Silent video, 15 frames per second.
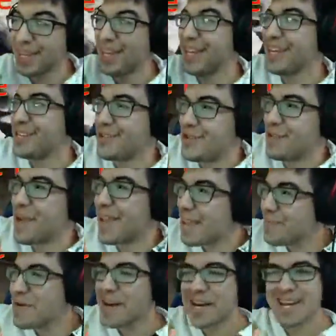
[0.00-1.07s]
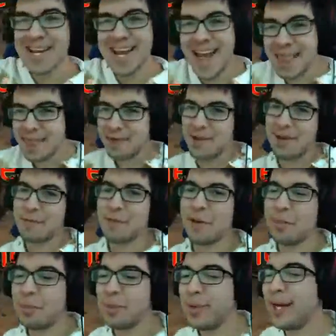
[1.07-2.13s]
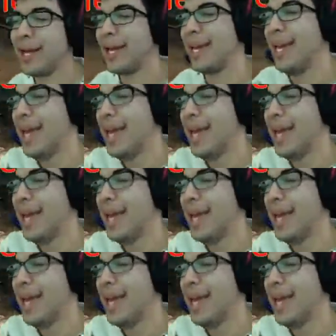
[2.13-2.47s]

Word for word: So they're making money and they're not free to play.